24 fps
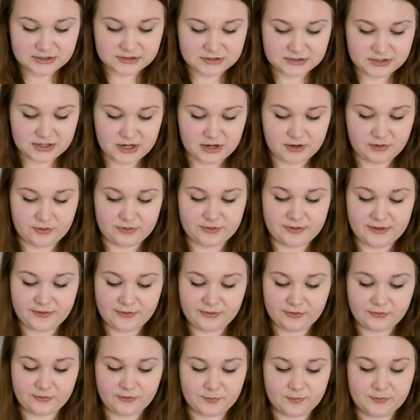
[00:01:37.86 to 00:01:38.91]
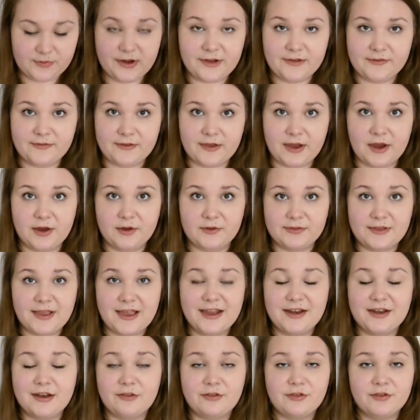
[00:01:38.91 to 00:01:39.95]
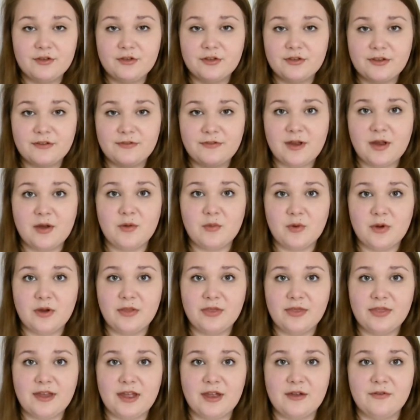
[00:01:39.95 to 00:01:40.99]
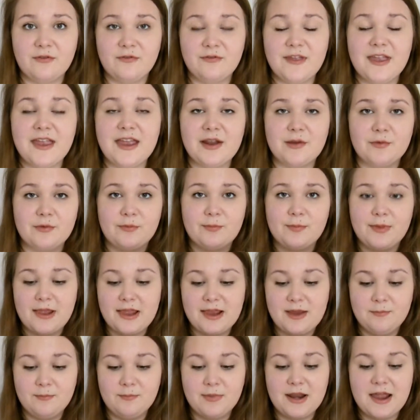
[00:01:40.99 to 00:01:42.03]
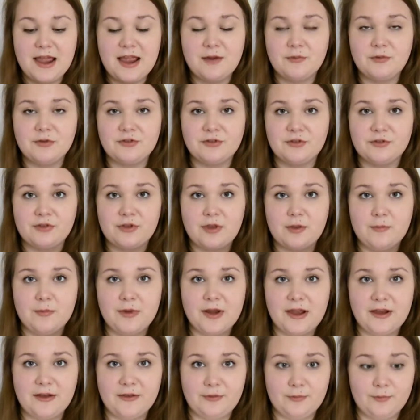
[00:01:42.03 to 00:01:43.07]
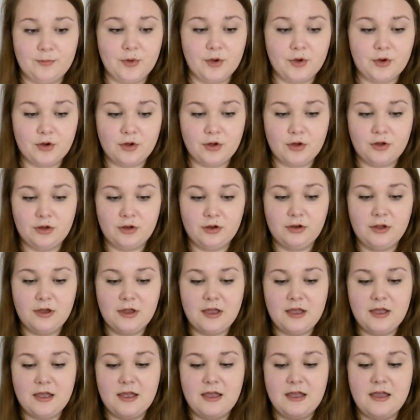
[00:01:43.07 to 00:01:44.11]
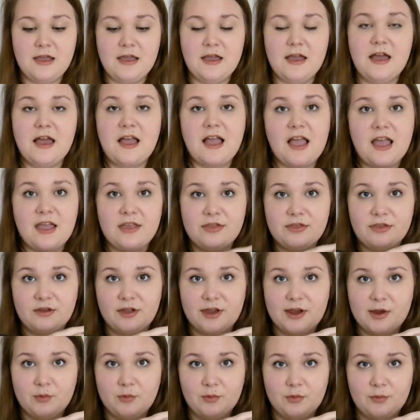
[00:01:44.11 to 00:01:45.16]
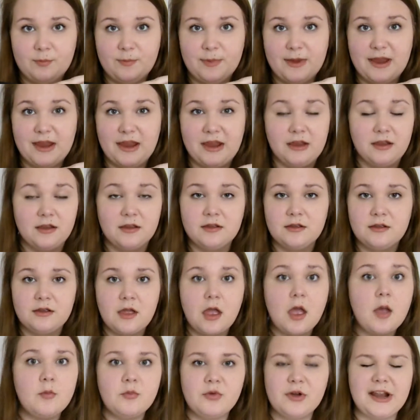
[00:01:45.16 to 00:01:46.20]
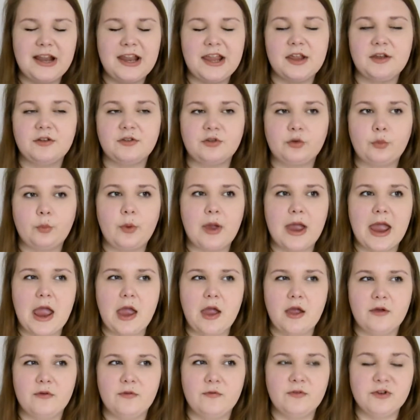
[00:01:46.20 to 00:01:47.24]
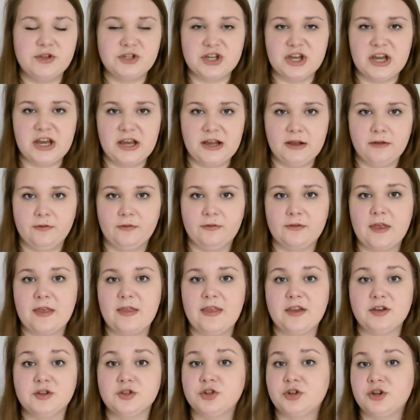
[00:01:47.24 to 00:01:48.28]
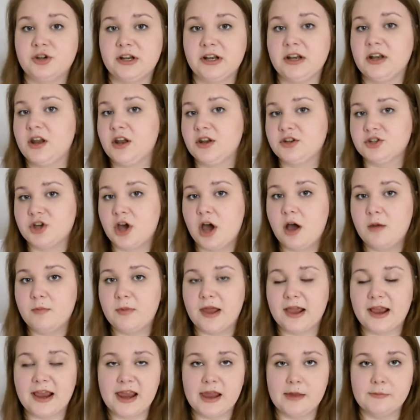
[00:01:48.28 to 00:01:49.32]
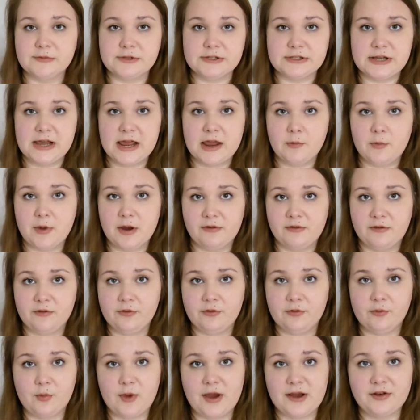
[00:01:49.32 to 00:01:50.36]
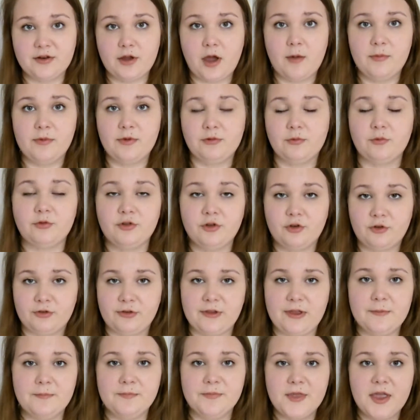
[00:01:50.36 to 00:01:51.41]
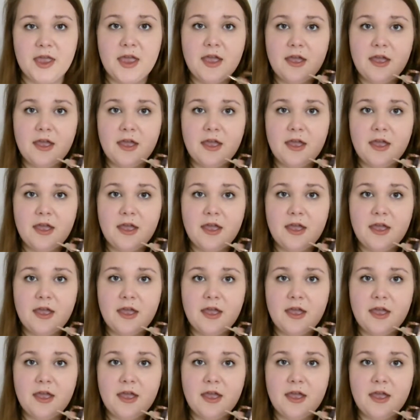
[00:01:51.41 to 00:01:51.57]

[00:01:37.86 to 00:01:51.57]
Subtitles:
So this is from Tesco's, and as soon as I found one that fit, it was plain black with just a nice buckle, I thought it would be brilliant to wear for jeans and then tuck in at the top like I am today. I'm wearing this white top that tucks in.